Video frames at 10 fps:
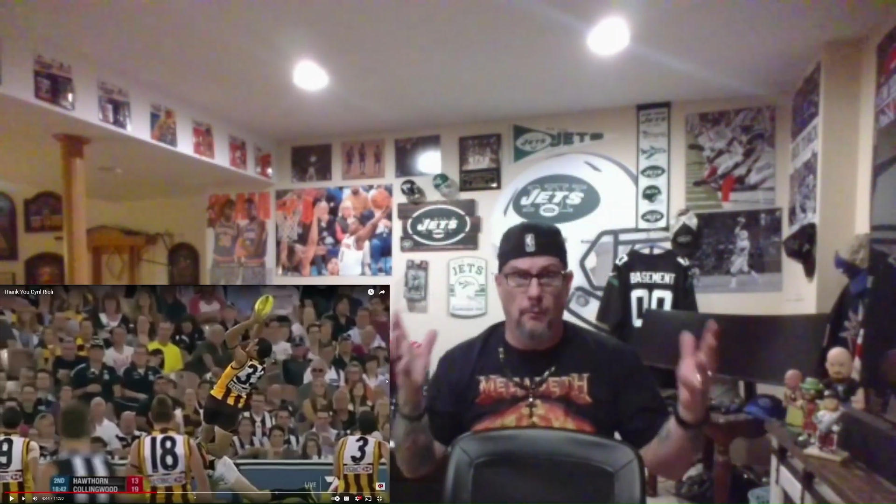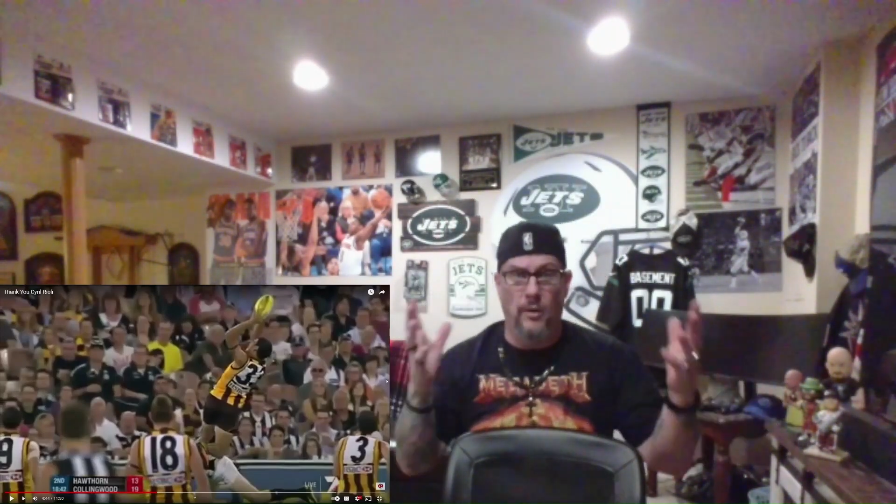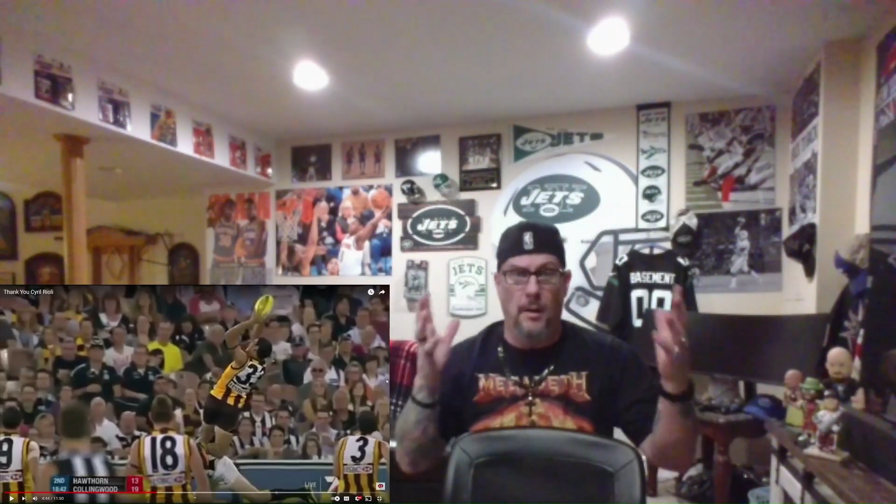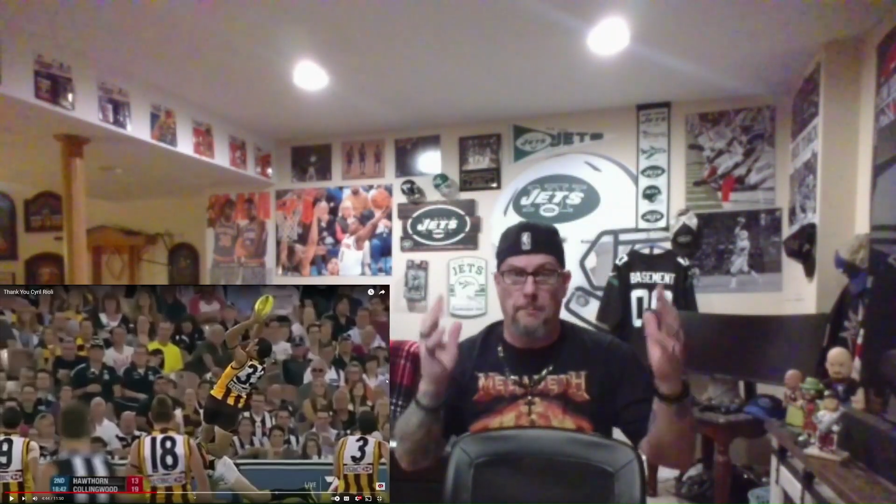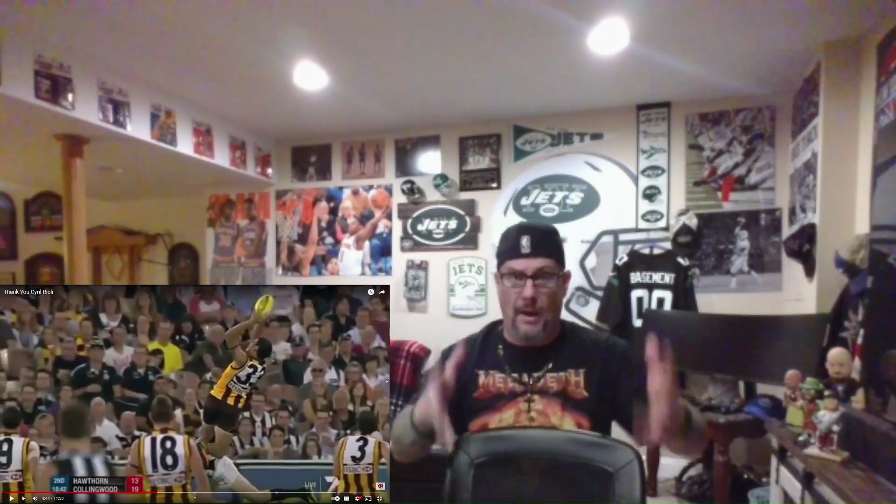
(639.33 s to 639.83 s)

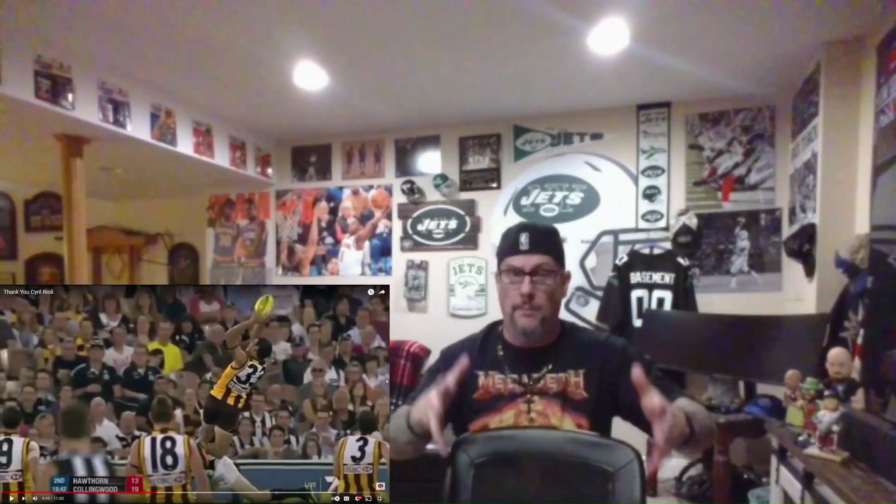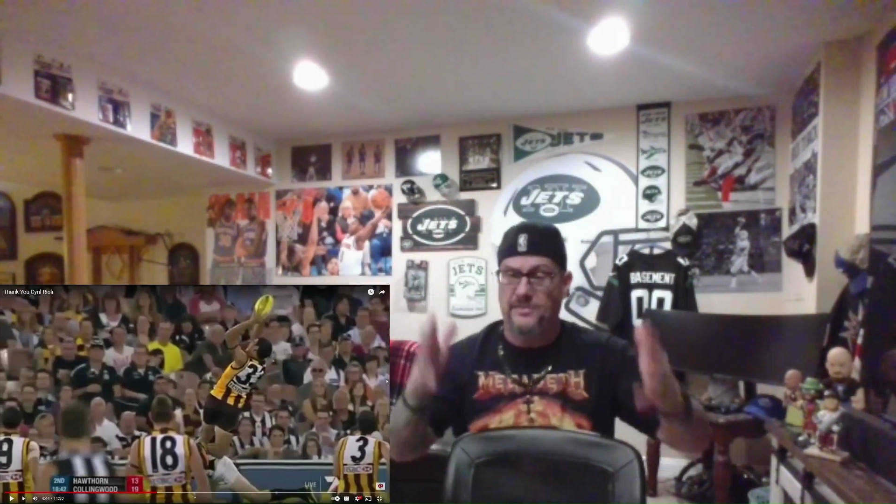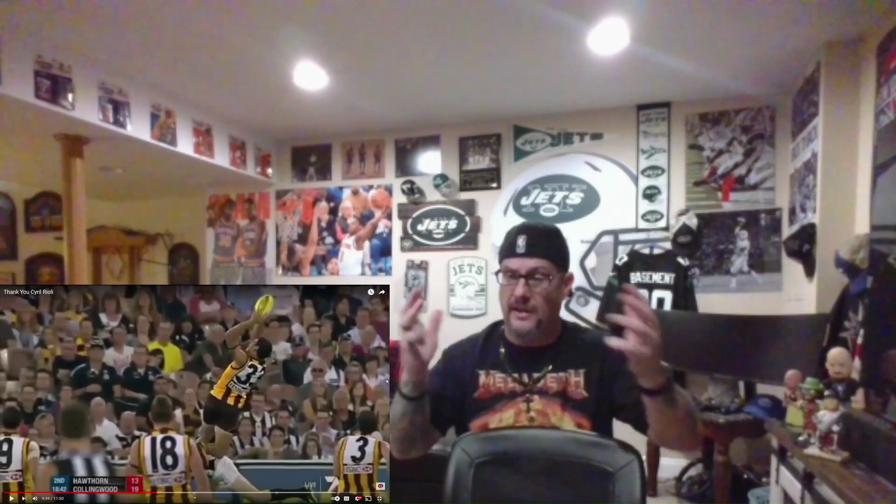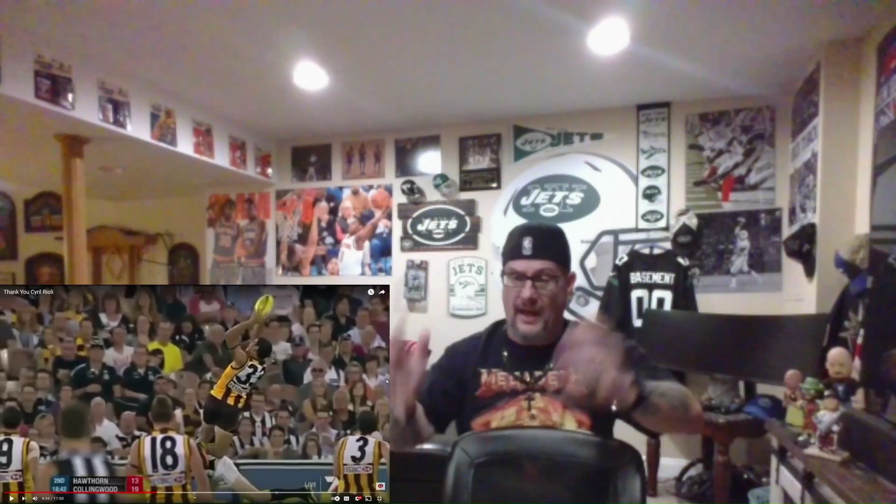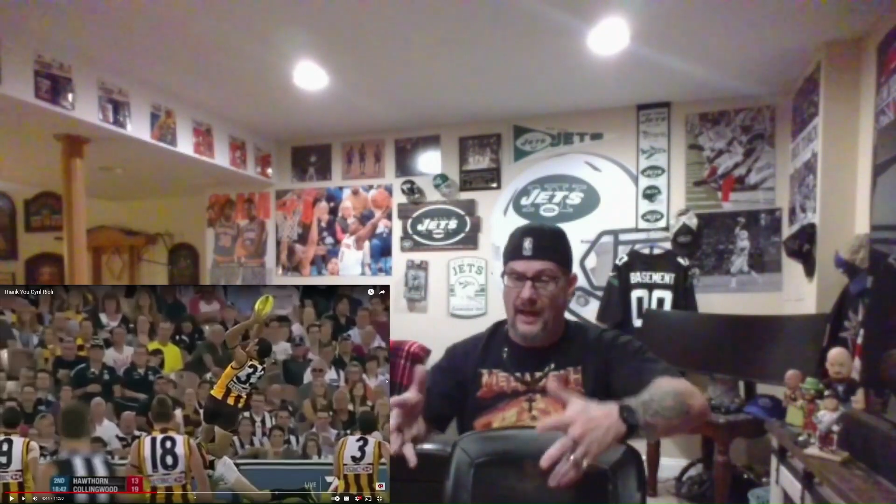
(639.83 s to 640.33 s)
with a
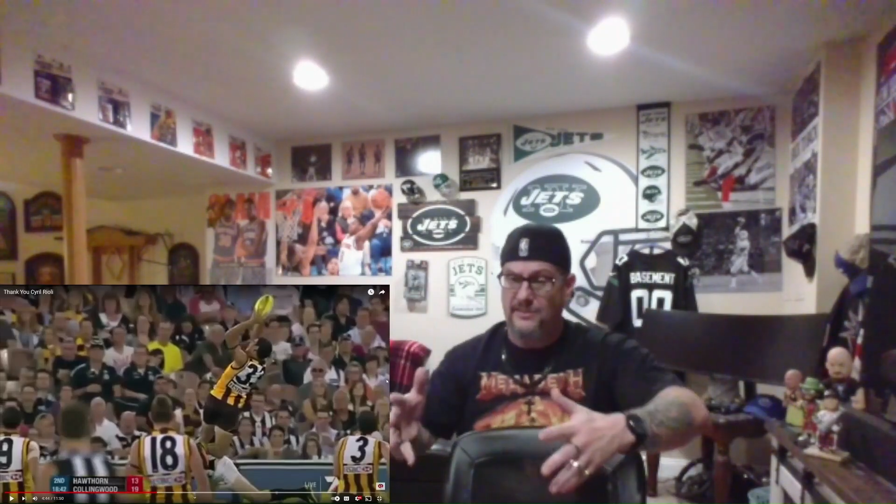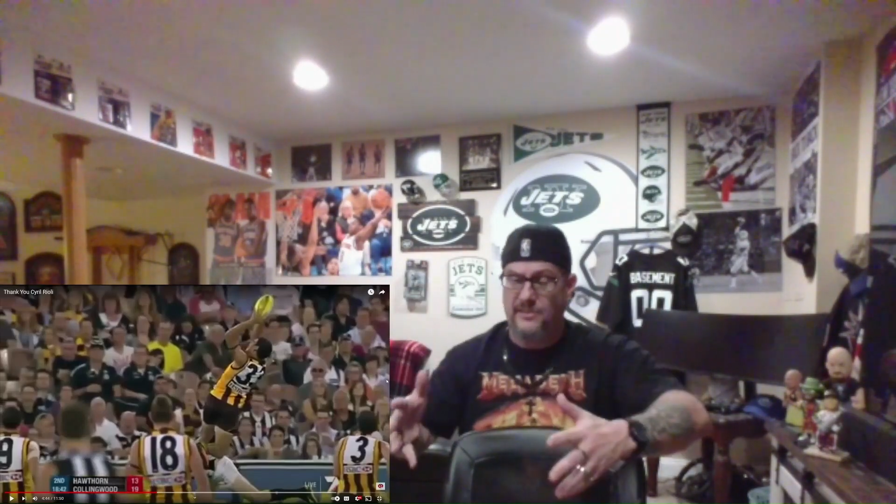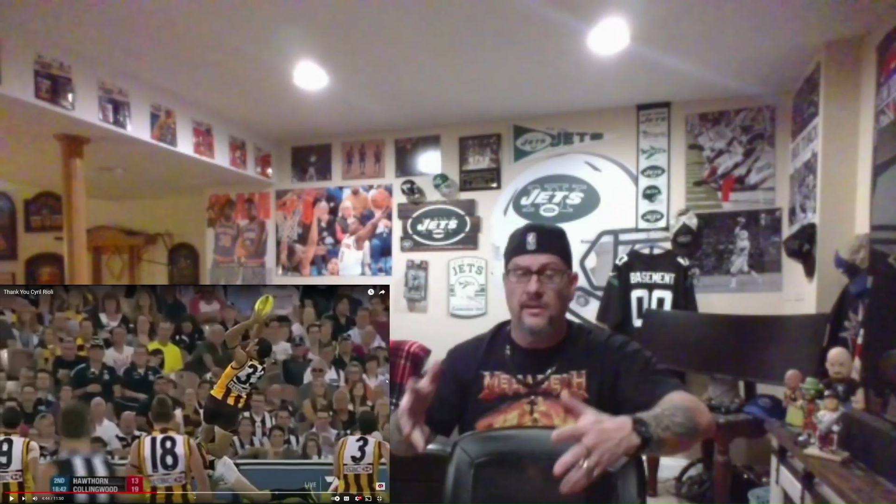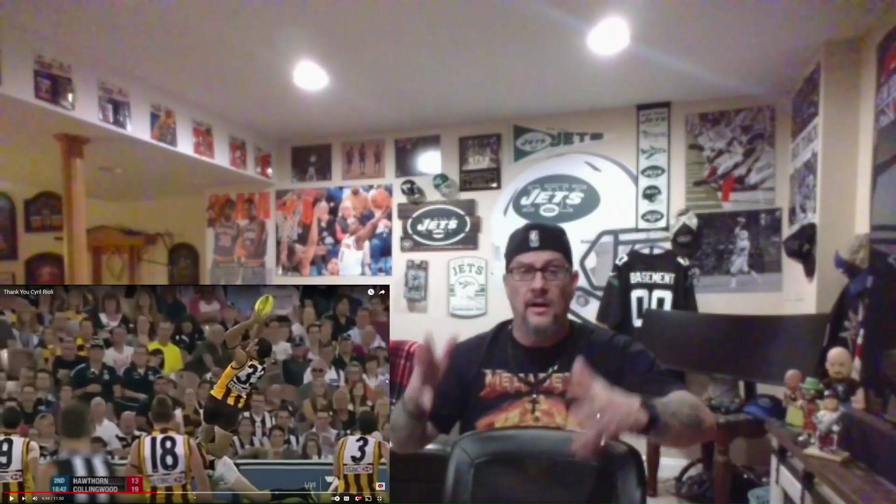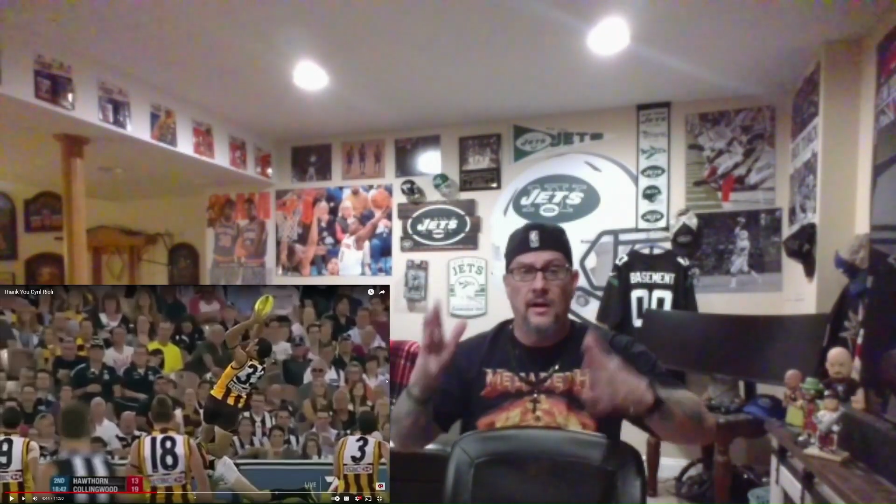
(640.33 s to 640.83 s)
bumps and
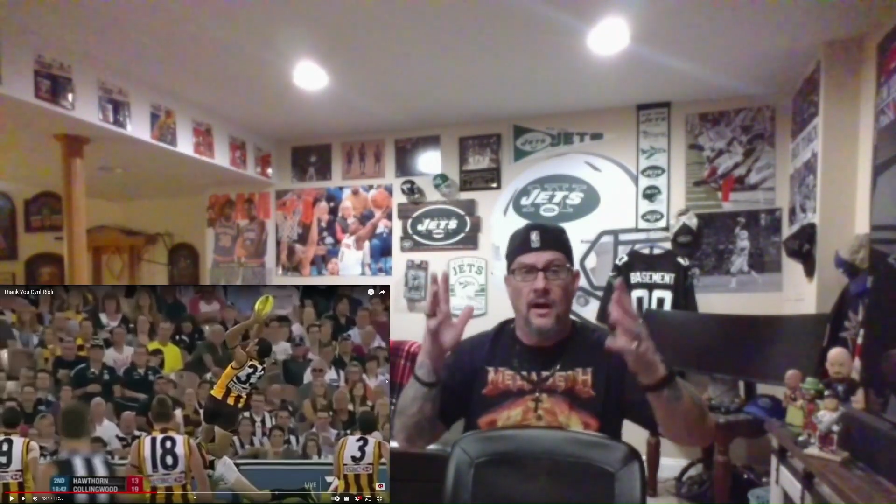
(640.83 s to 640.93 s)
hits,